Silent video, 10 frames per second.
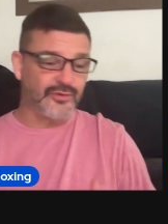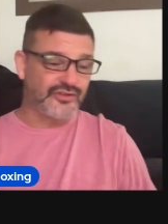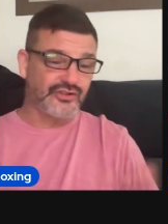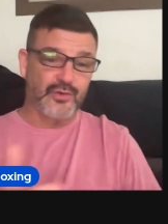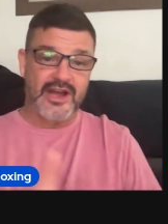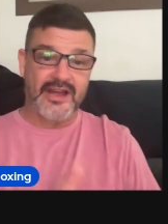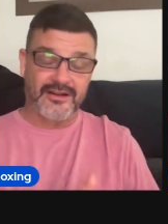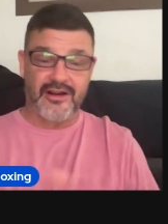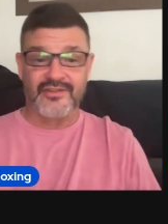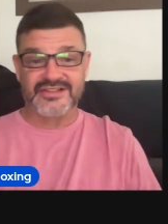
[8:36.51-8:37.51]
which is why
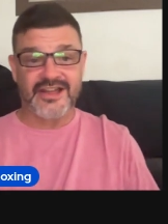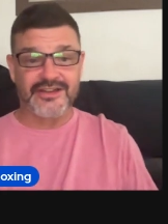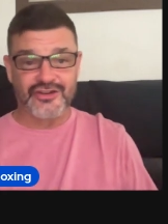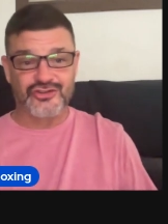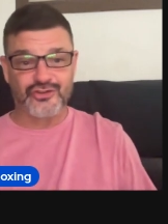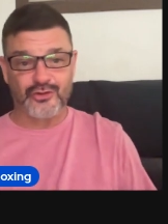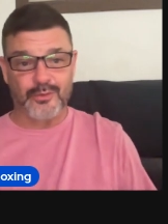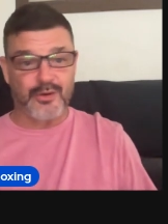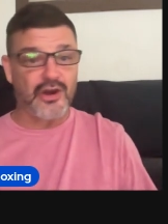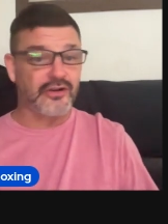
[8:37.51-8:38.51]
obviously I didn't show you
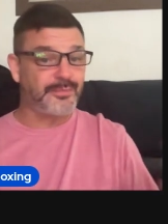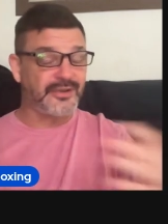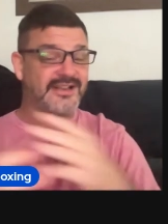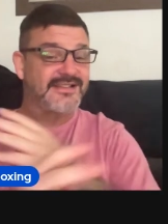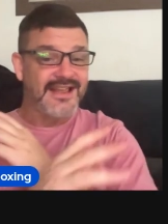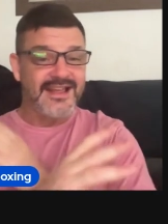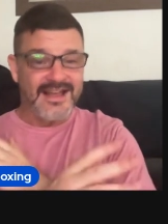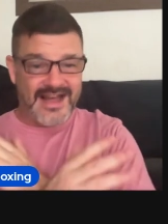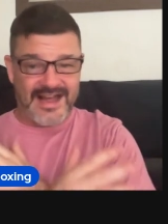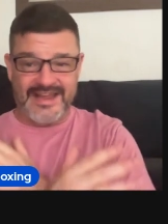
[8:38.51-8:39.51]
a bottle because
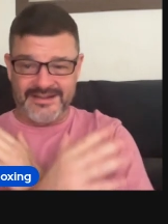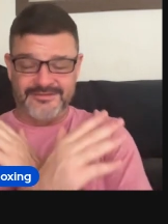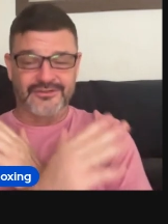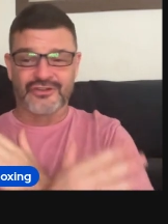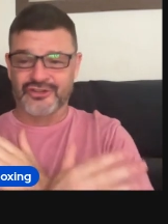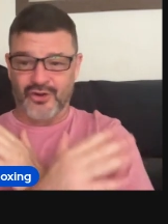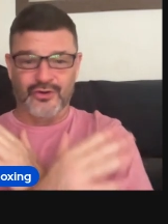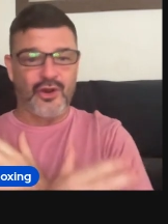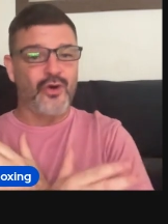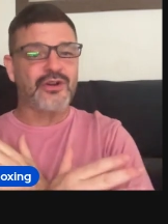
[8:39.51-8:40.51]
I
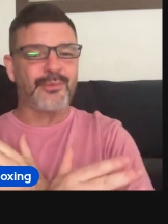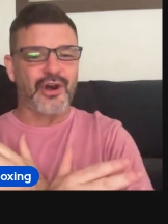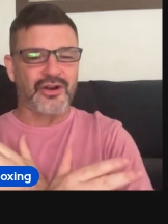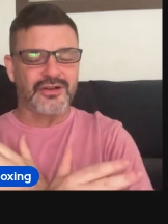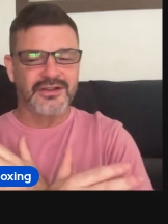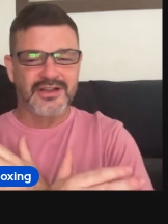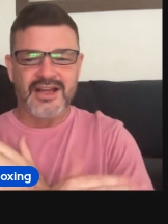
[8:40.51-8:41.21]
don't own a bottle.